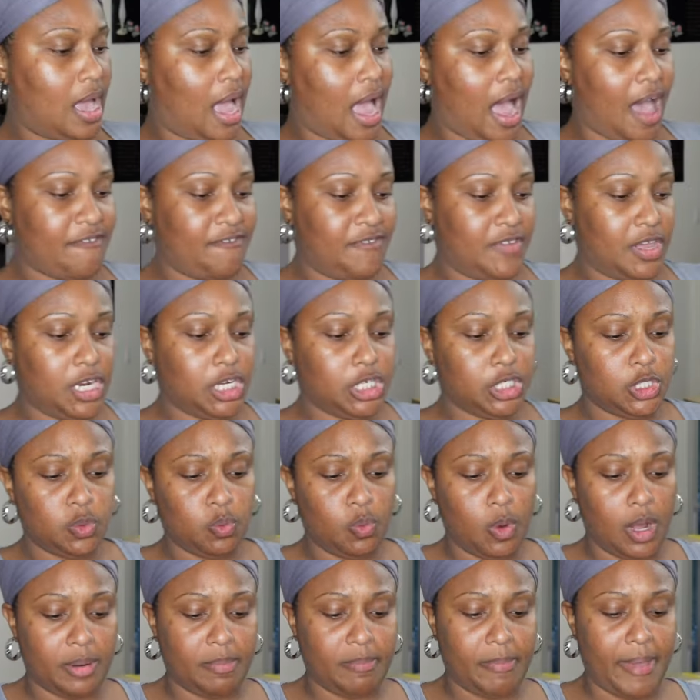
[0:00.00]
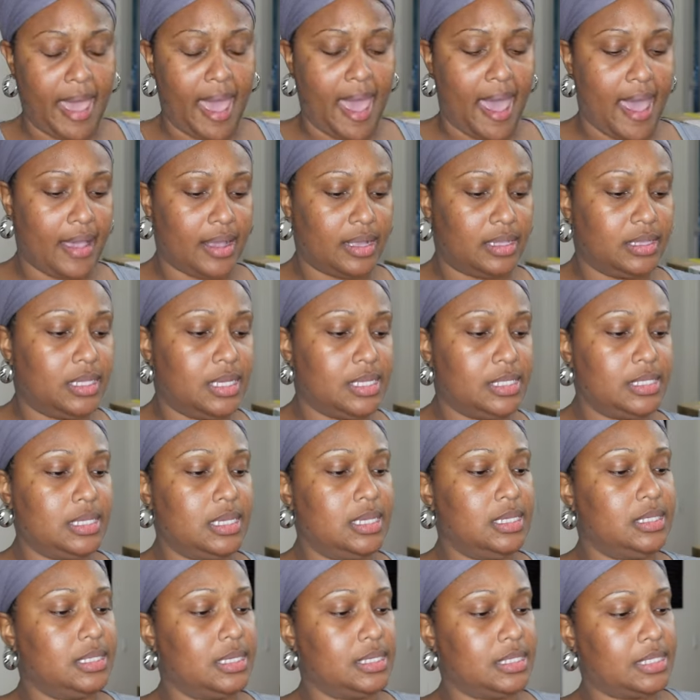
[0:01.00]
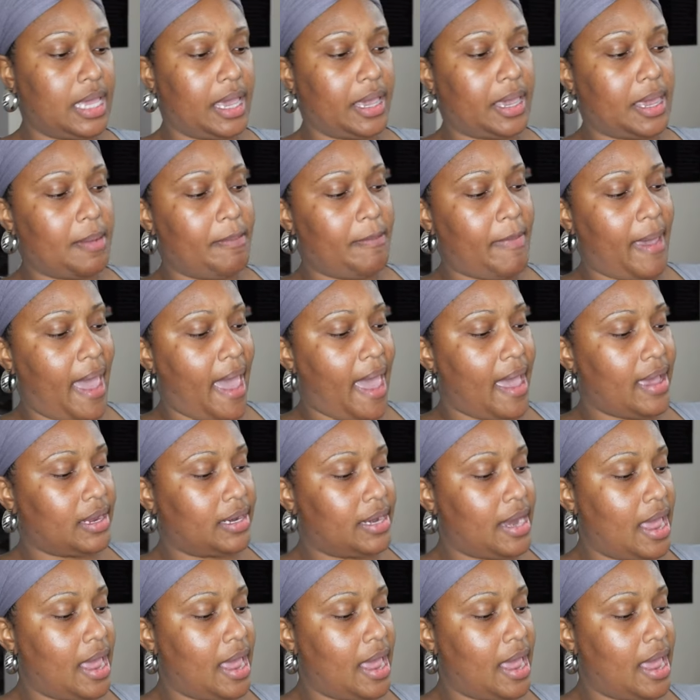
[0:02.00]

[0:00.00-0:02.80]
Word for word: I finished one bag. This is the second bag.